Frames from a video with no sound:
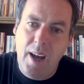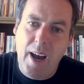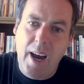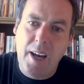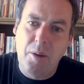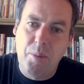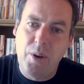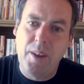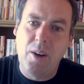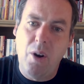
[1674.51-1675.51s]
And our
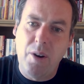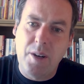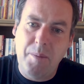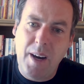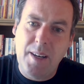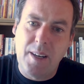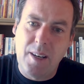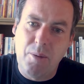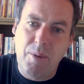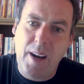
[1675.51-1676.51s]
breathing
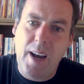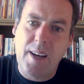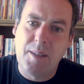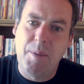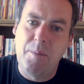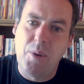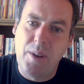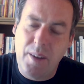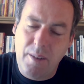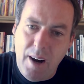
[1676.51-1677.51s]
automatically reacts by
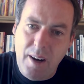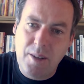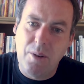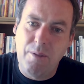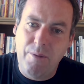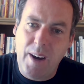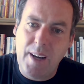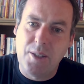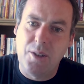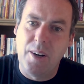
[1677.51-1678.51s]
breathing harder and
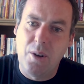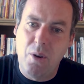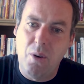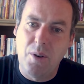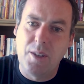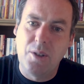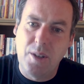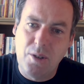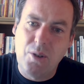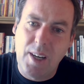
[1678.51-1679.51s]
faster according to
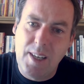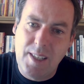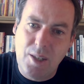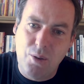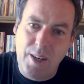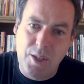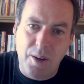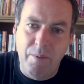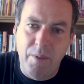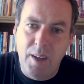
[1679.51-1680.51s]
the tricky situation.